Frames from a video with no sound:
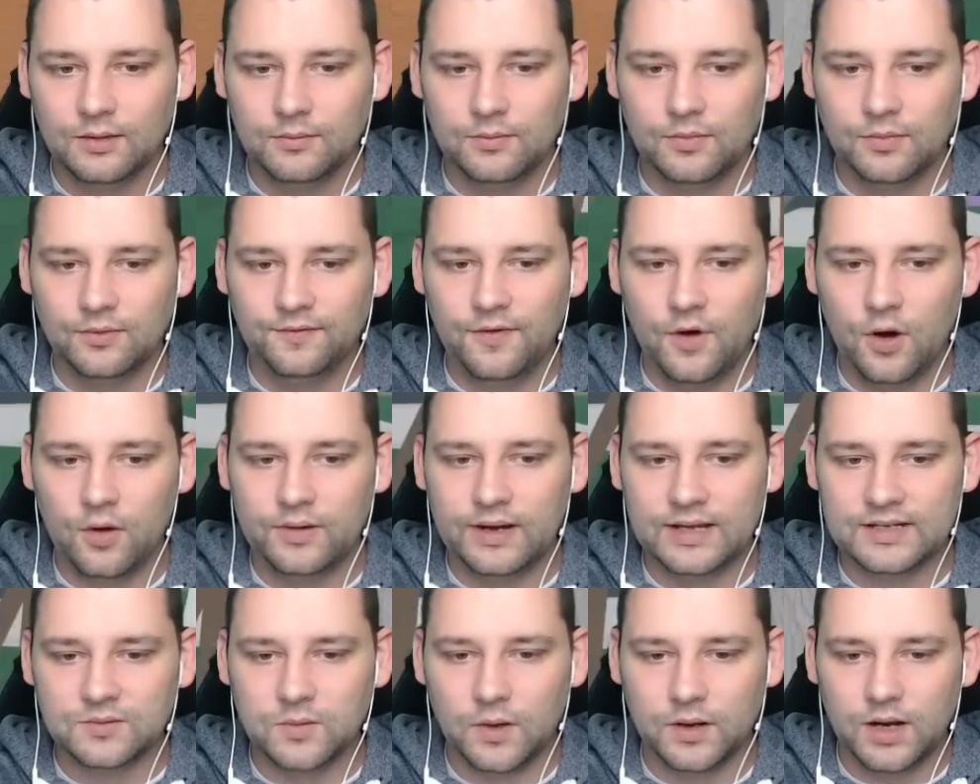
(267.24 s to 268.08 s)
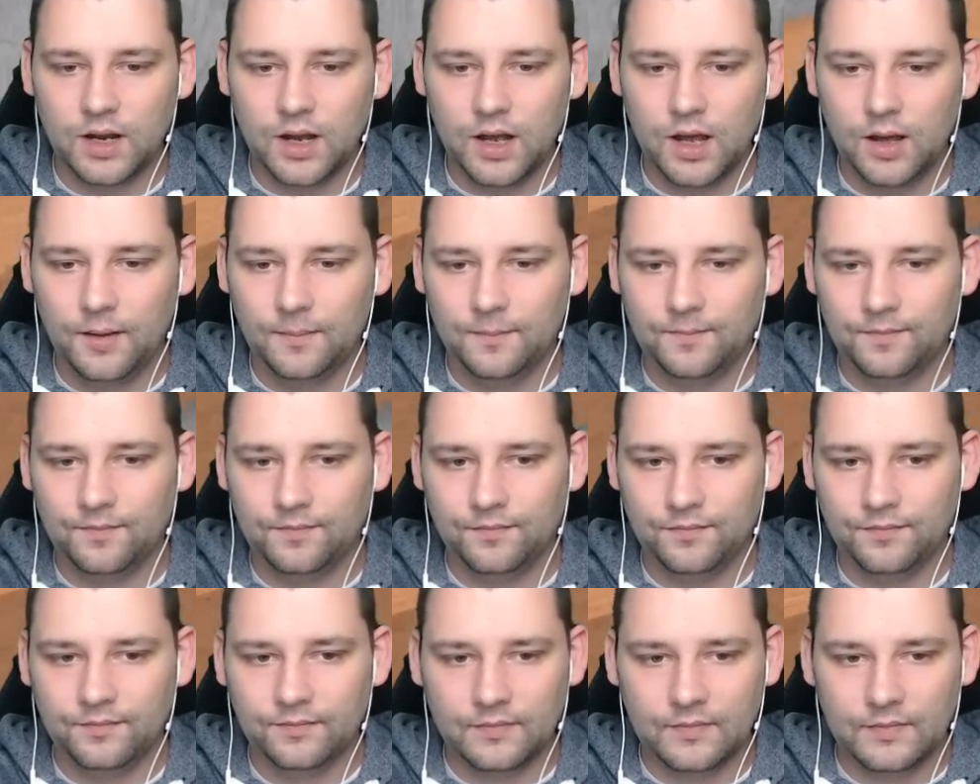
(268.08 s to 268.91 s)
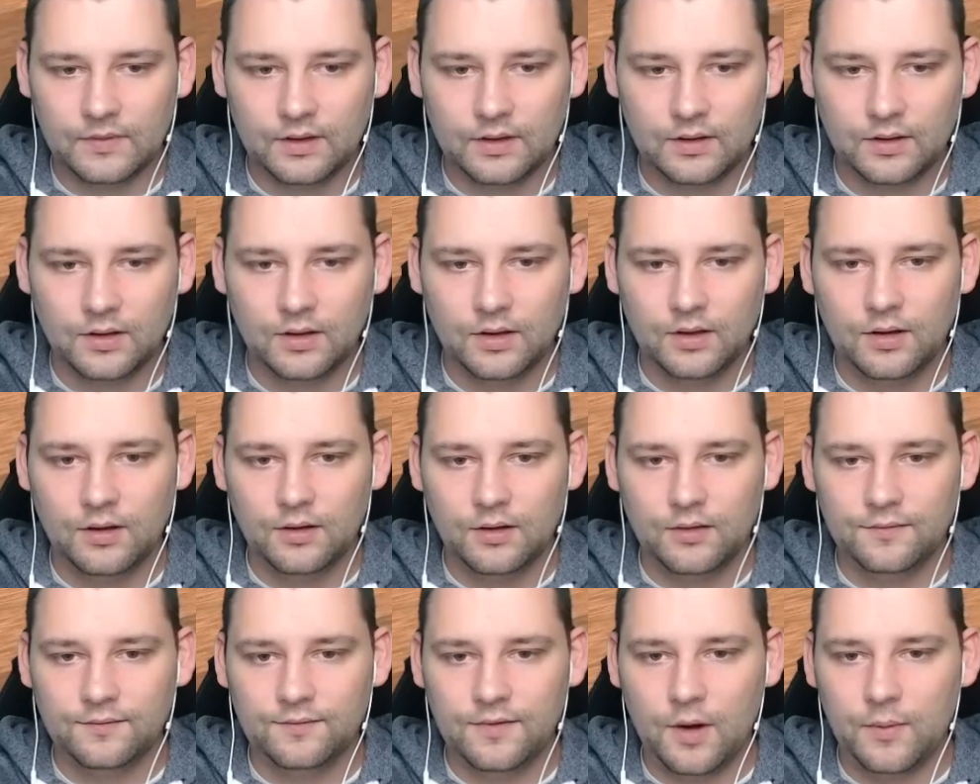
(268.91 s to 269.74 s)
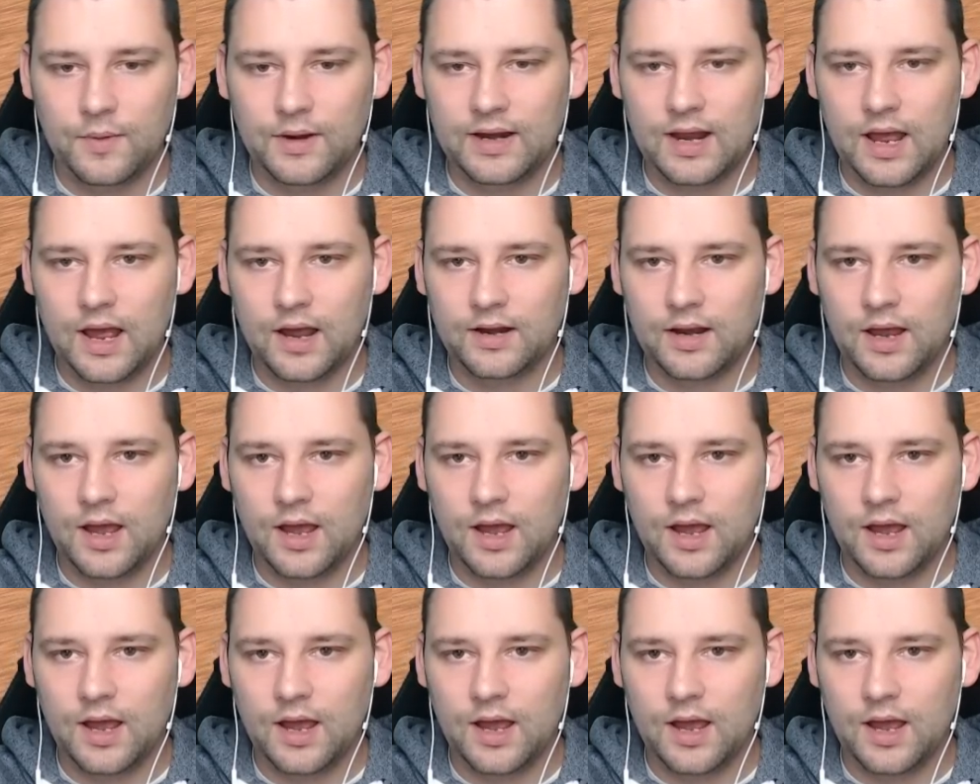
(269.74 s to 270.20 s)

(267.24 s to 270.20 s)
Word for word: We'll throw this one up. Throw it down